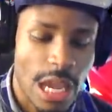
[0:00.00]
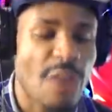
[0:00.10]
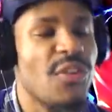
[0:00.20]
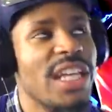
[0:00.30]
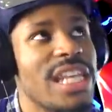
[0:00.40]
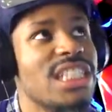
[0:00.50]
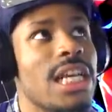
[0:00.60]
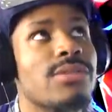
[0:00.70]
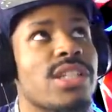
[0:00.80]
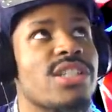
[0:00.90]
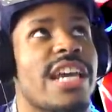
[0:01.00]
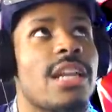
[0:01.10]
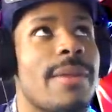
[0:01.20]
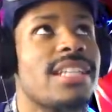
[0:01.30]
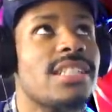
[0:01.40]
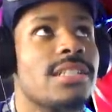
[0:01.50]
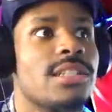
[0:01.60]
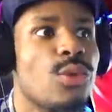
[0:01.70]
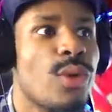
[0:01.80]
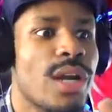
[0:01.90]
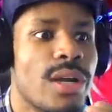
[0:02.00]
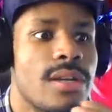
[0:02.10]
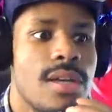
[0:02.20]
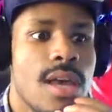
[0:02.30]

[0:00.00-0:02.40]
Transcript: I feel like they should have certain animations to where